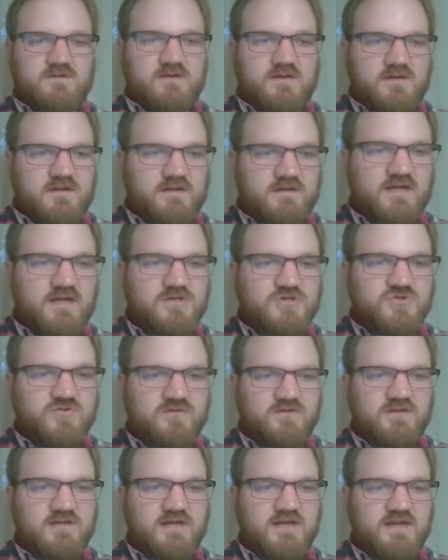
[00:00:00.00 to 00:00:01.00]

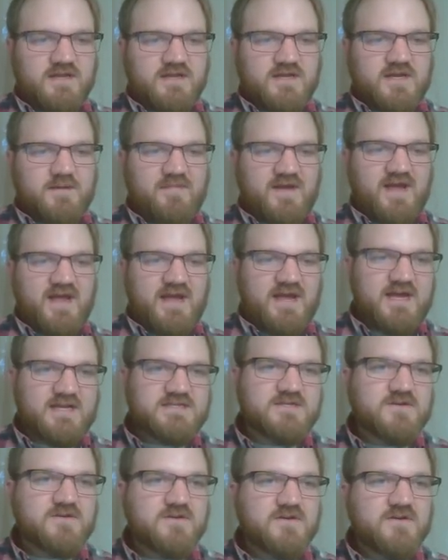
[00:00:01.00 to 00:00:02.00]
electrolytic
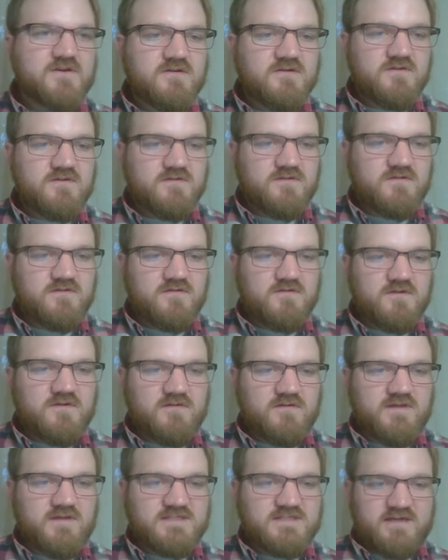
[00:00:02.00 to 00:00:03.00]
capacitor. No,
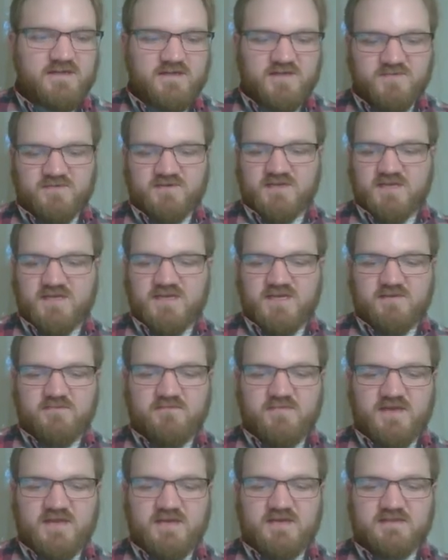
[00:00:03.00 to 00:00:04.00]
that's not how you spell
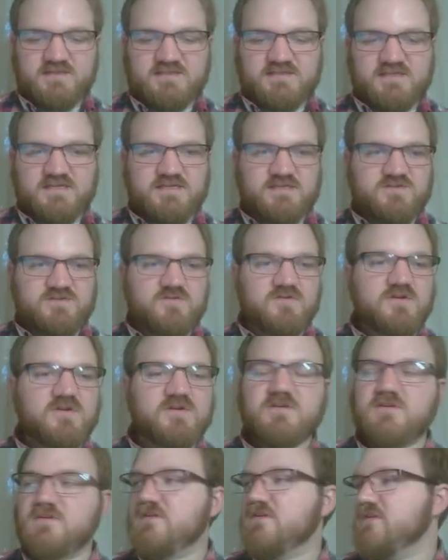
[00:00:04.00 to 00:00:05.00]
capacitor.
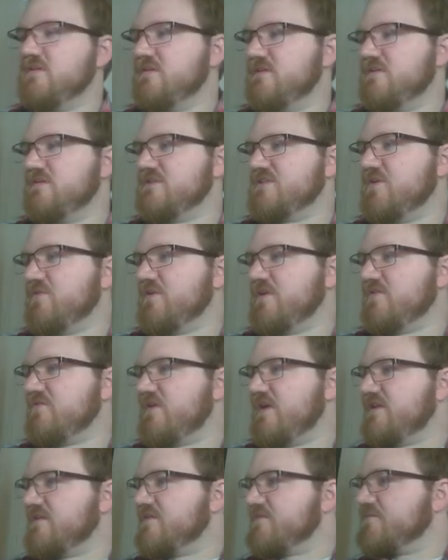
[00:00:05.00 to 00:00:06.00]
It's going
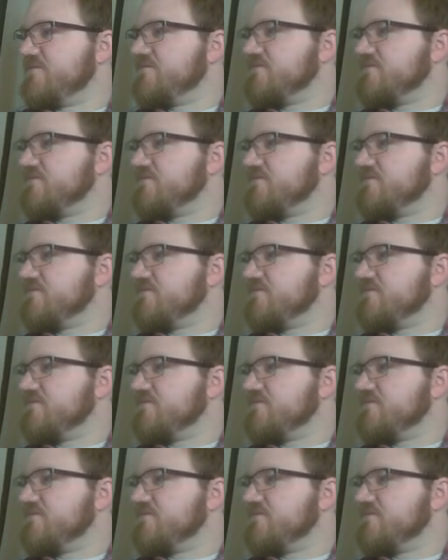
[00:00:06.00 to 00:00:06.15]
great.